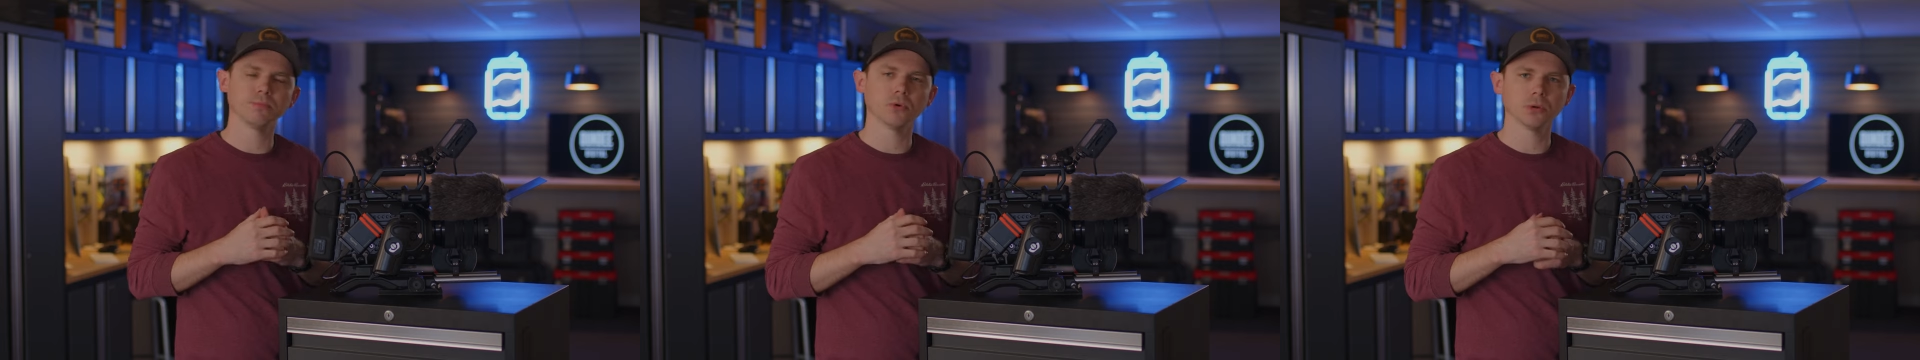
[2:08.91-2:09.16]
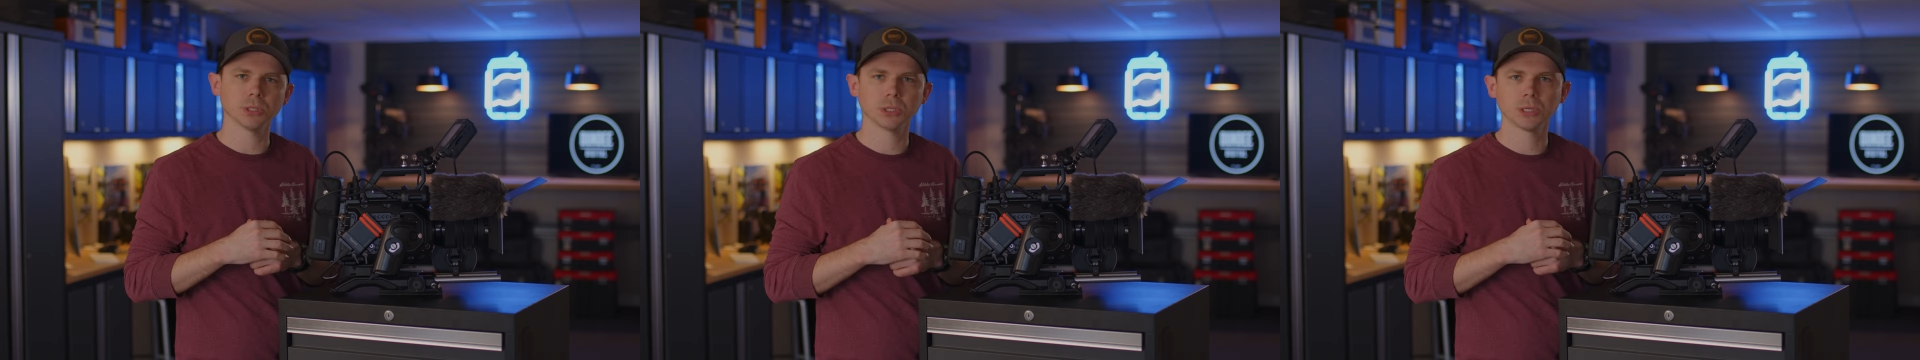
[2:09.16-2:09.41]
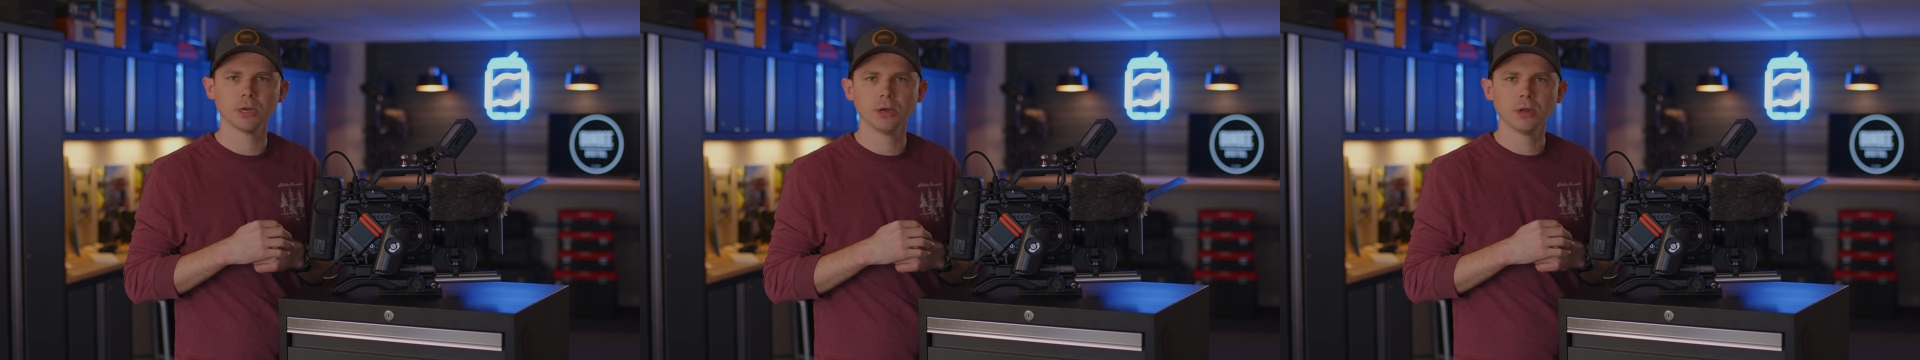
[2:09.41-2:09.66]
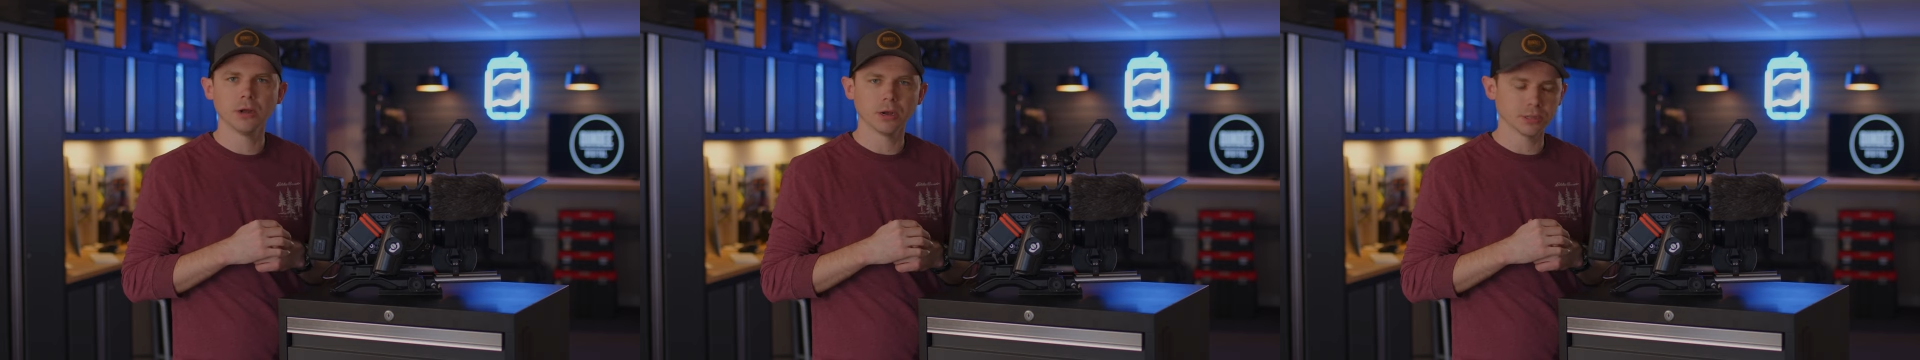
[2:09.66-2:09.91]
ports
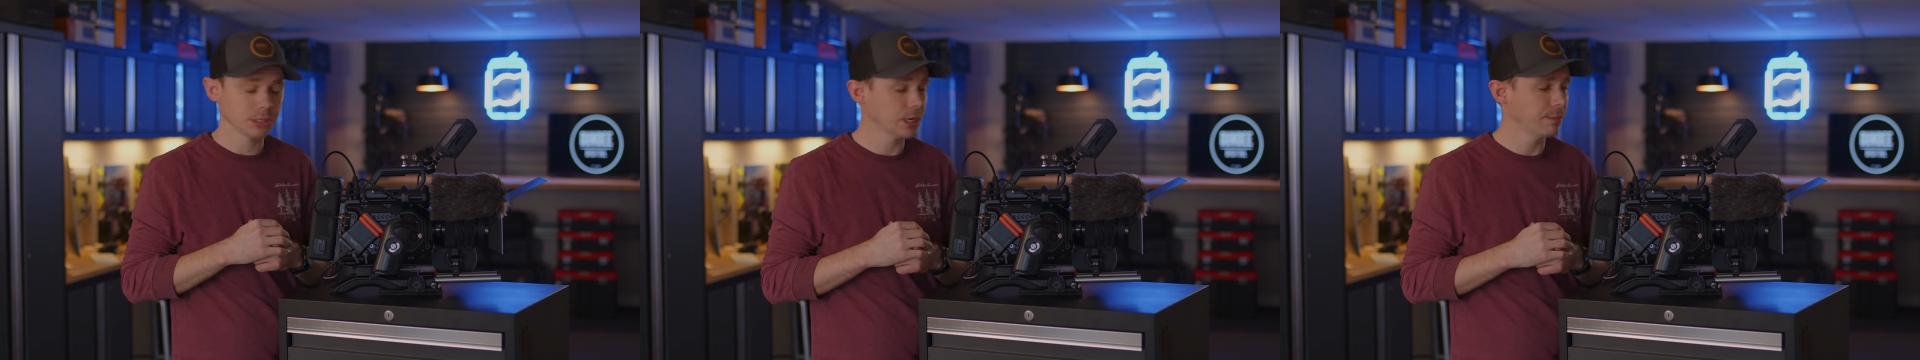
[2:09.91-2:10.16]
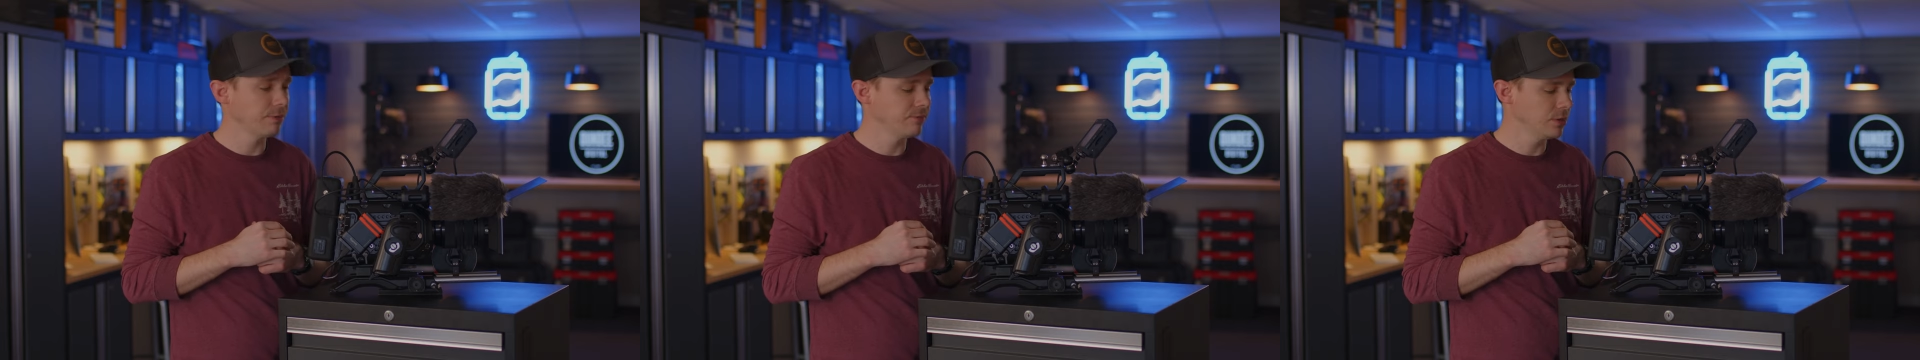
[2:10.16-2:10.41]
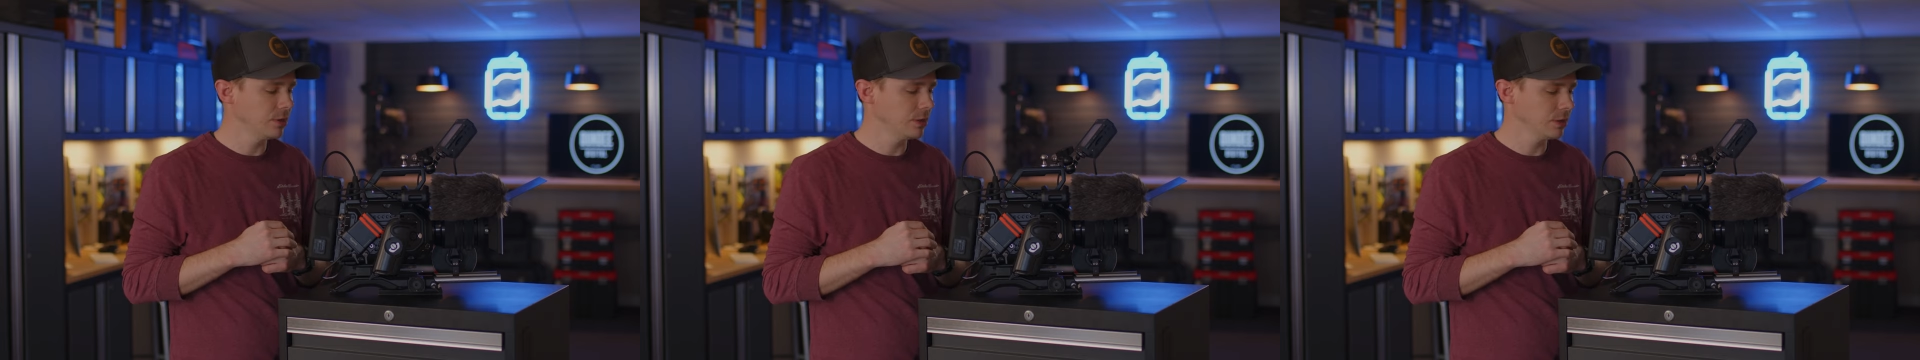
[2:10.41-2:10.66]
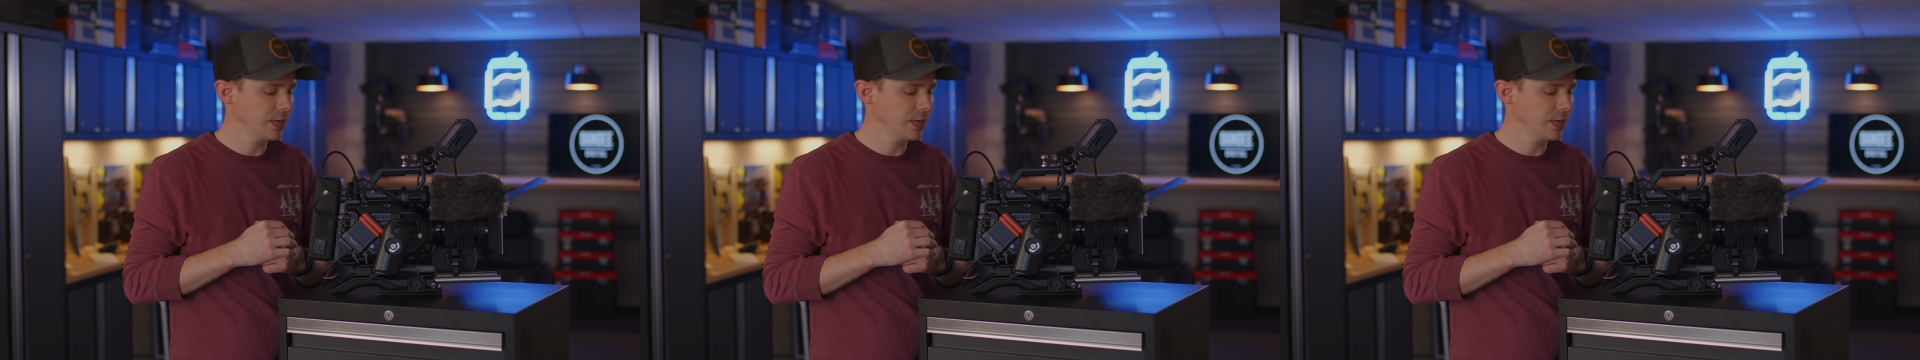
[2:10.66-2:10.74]
on the top of the